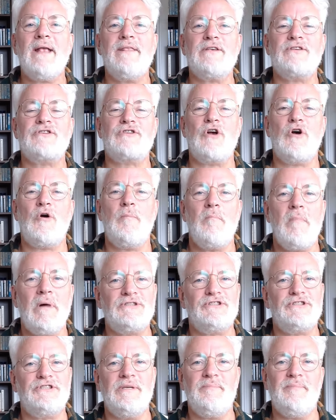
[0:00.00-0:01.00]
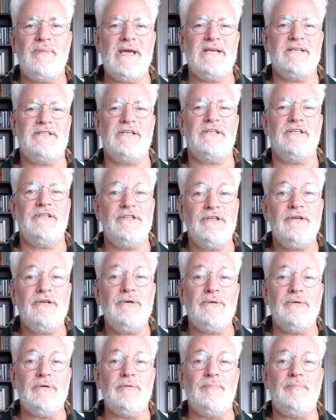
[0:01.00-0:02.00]
the so much debated
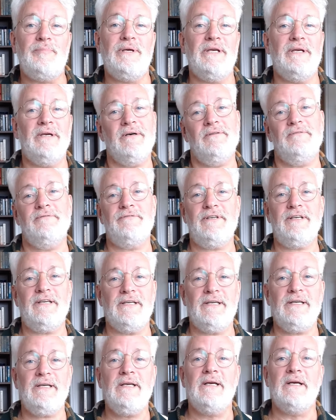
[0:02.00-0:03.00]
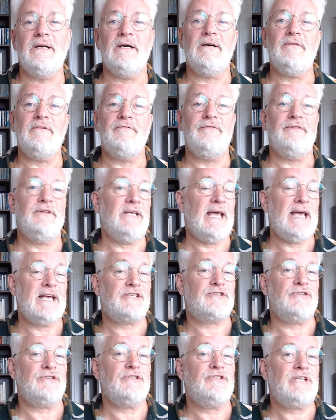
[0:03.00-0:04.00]
UPOV of the
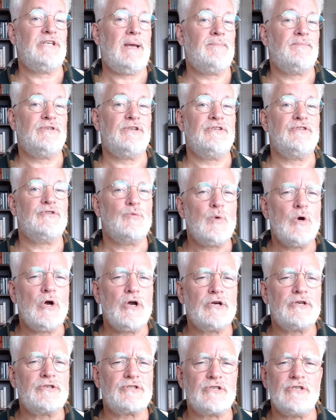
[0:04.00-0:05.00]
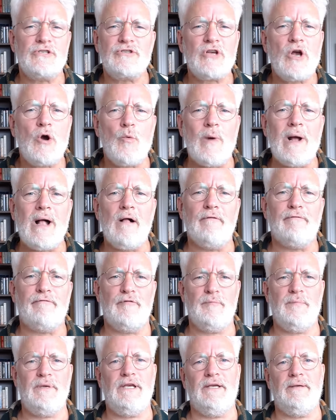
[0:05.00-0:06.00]
Essun chapters works so well for
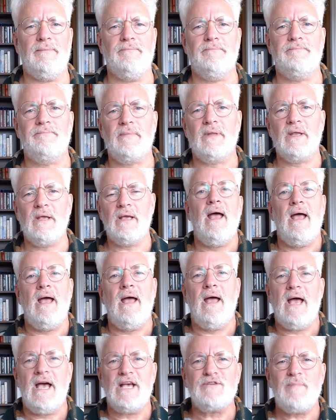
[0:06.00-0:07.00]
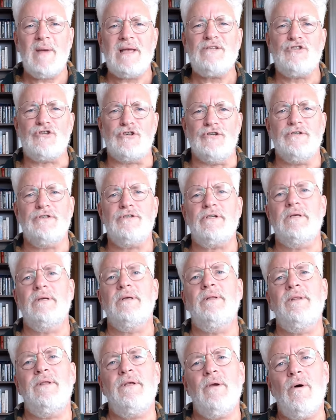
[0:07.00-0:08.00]
me. As mentioned,
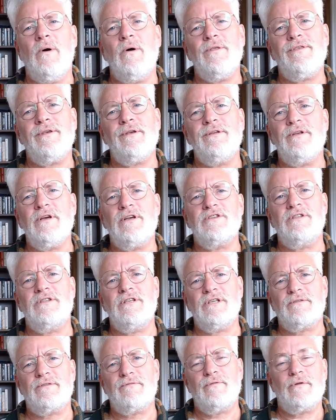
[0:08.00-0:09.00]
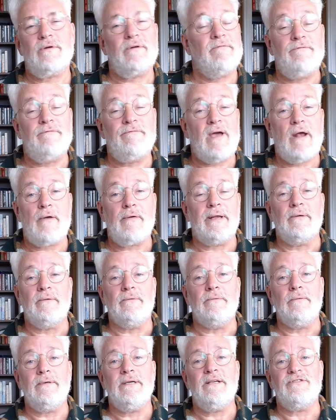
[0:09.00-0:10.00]
the author does this for a very
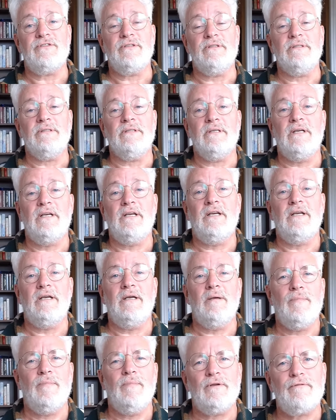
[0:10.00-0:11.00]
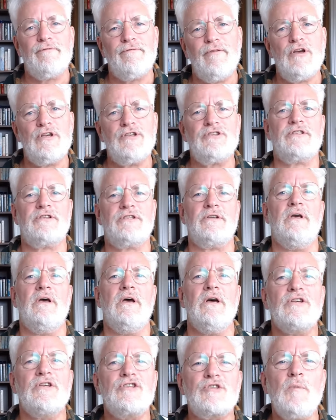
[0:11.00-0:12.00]
good reason. But first,
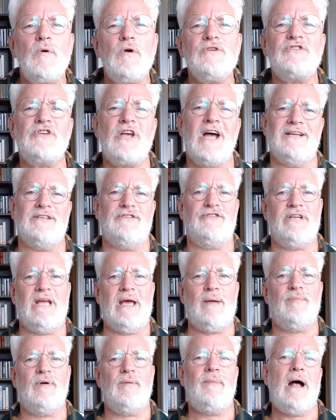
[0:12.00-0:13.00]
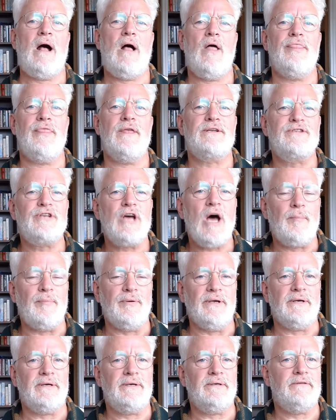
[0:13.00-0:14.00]
a small sidestep about the
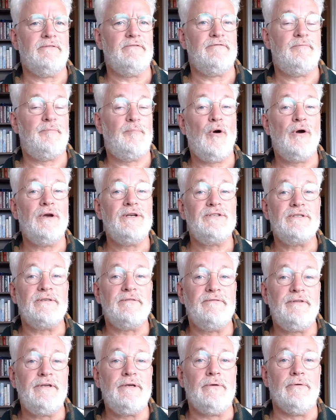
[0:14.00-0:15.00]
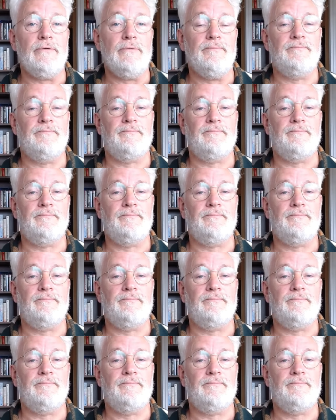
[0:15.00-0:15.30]
topic of point of view.